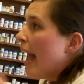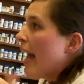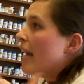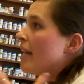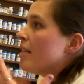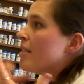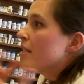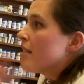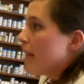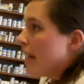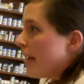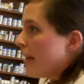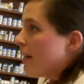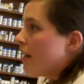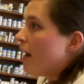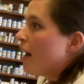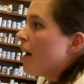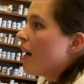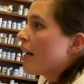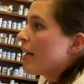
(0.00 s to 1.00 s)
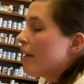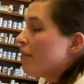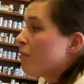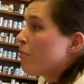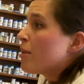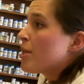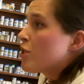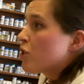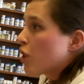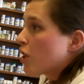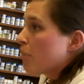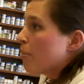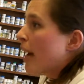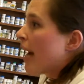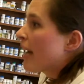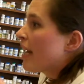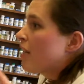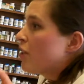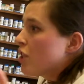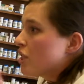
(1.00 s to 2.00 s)
And then give him the starter
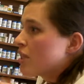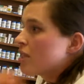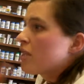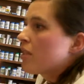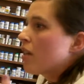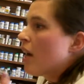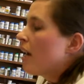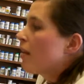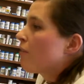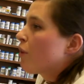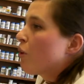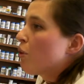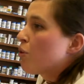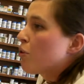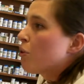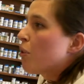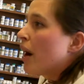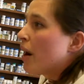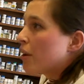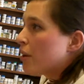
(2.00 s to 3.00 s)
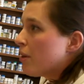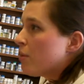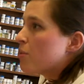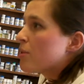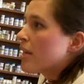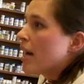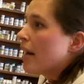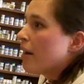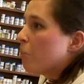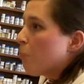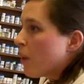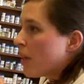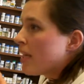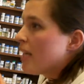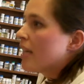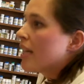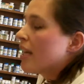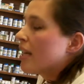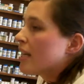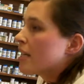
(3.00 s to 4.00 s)
pack and just kind of go through how to use that and what he
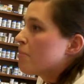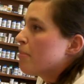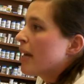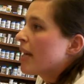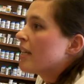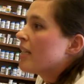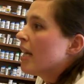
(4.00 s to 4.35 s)
can expect.